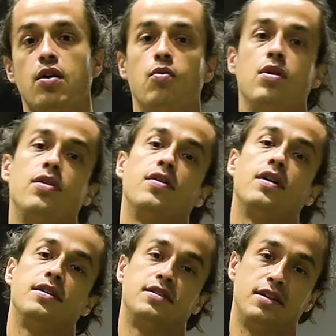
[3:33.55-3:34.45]
with
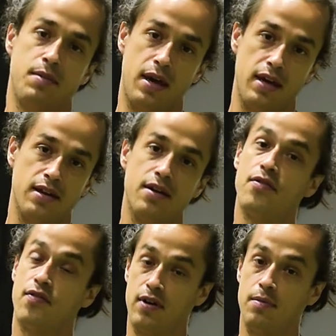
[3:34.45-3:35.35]
some aid
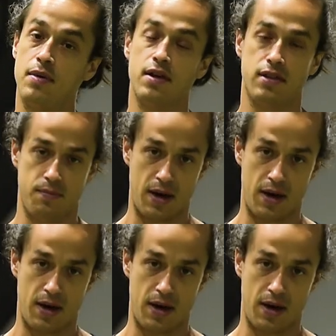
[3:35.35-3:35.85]
from the